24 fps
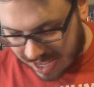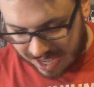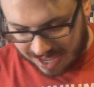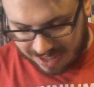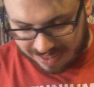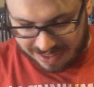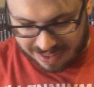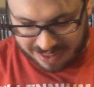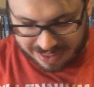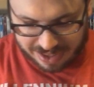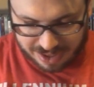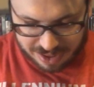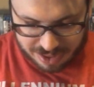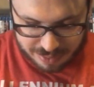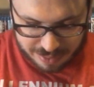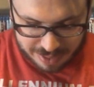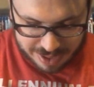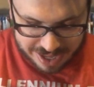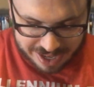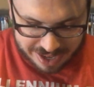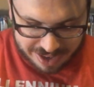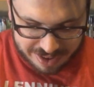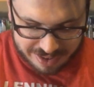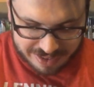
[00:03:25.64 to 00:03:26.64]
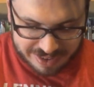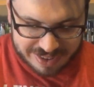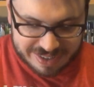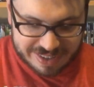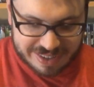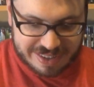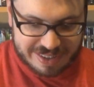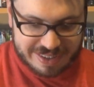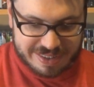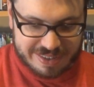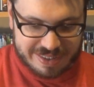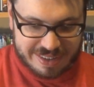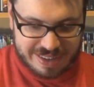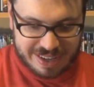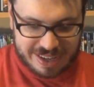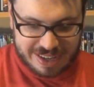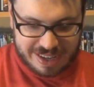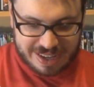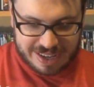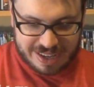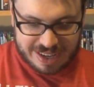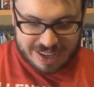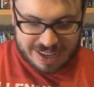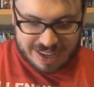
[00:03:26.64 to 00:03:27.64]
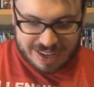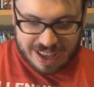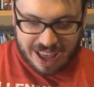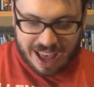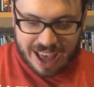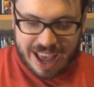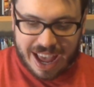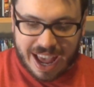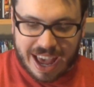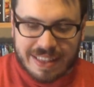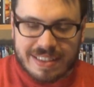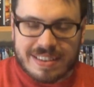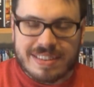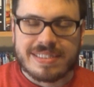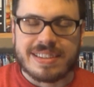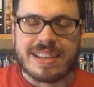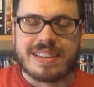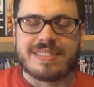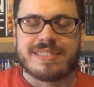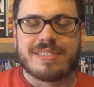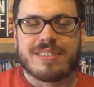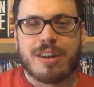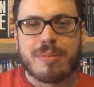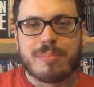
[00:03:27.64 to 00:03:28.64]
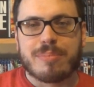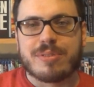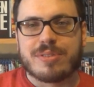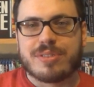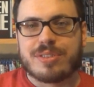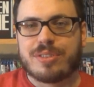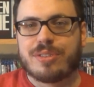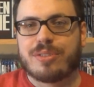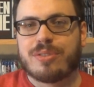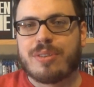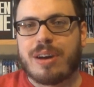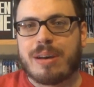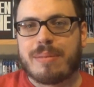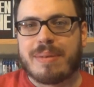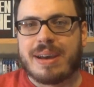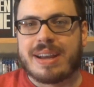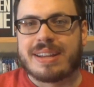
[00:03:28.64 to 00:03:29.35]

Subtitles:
And then the other one here, I had this as number 2 on